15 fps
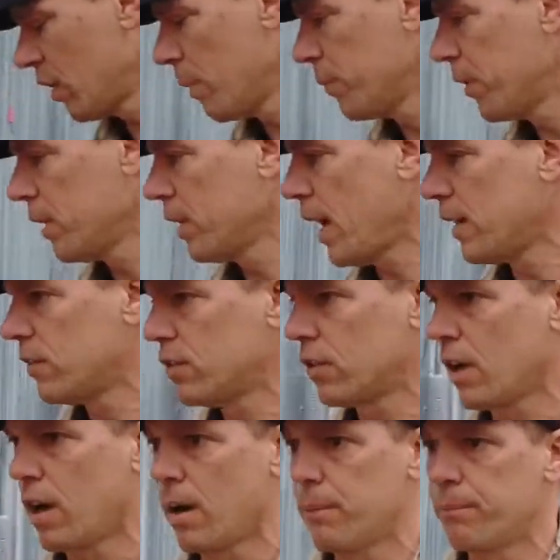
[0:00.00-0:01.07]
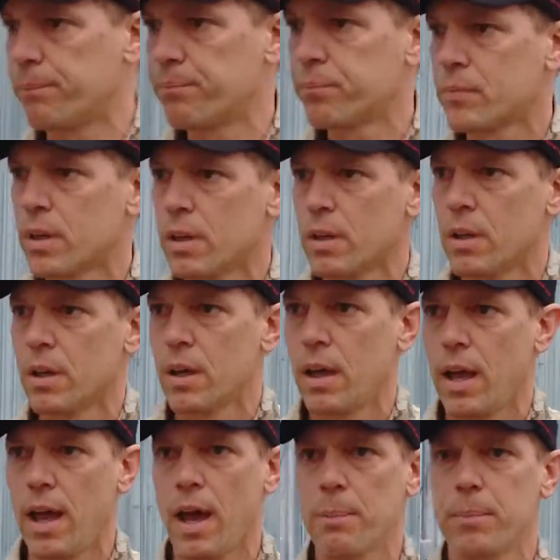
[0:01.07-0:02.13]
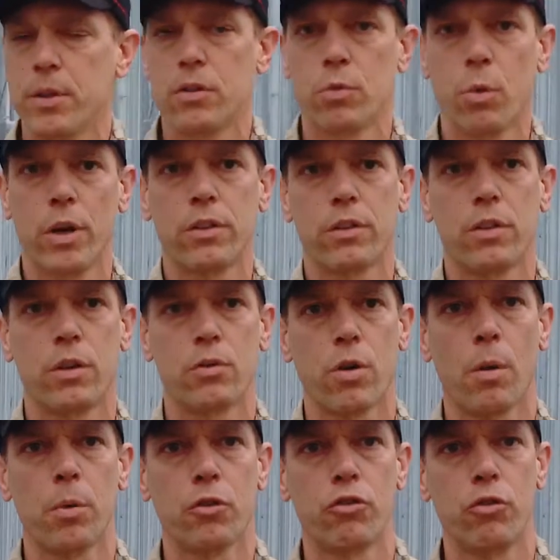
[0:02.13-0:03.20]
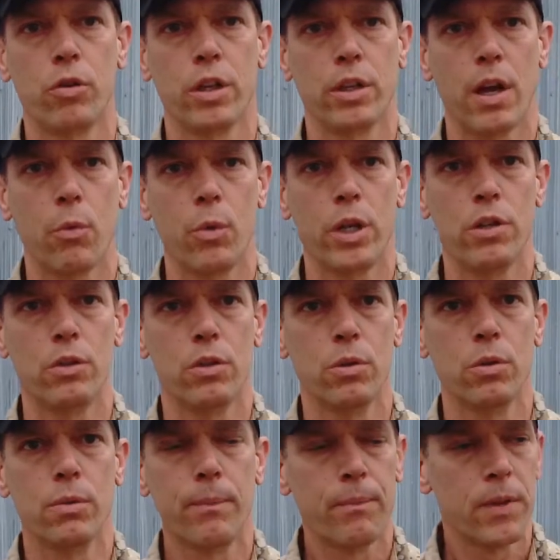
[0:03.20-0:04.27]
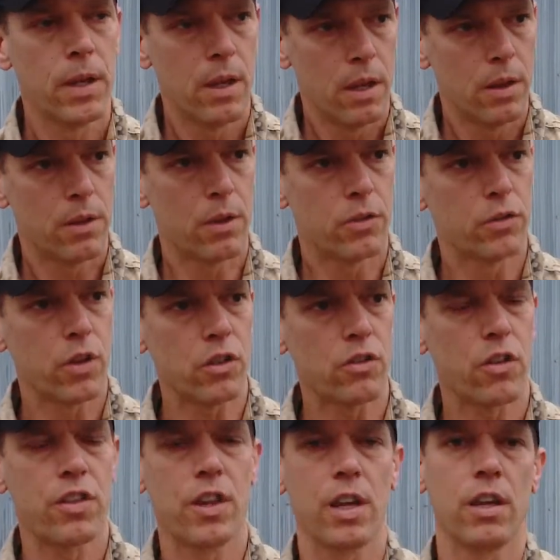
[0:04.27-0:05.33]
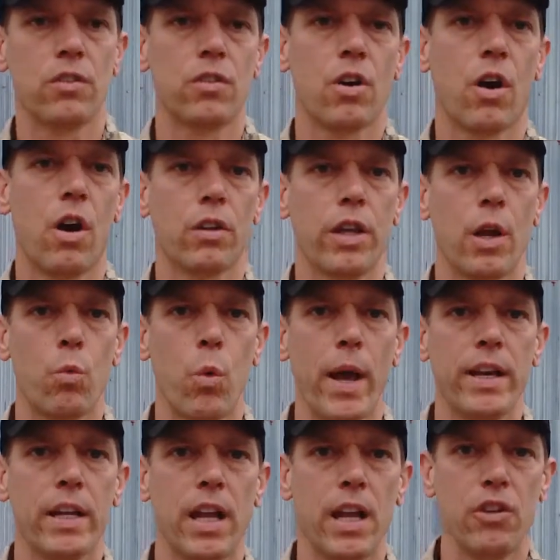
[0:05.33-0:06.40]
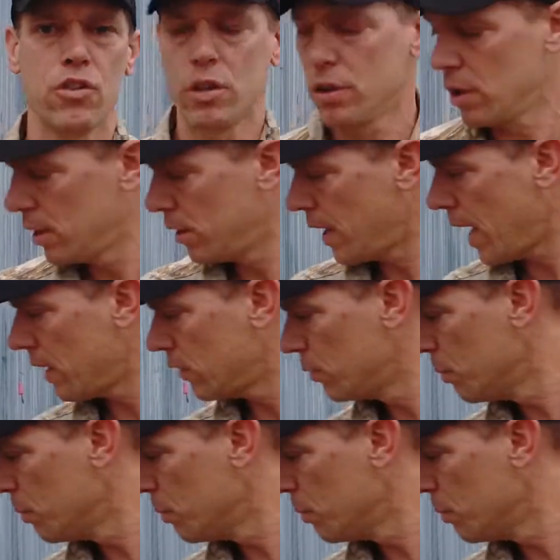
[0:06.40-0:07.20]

something that's happens with the troubleshooting that we do. There's such a thing as called a wetting agent that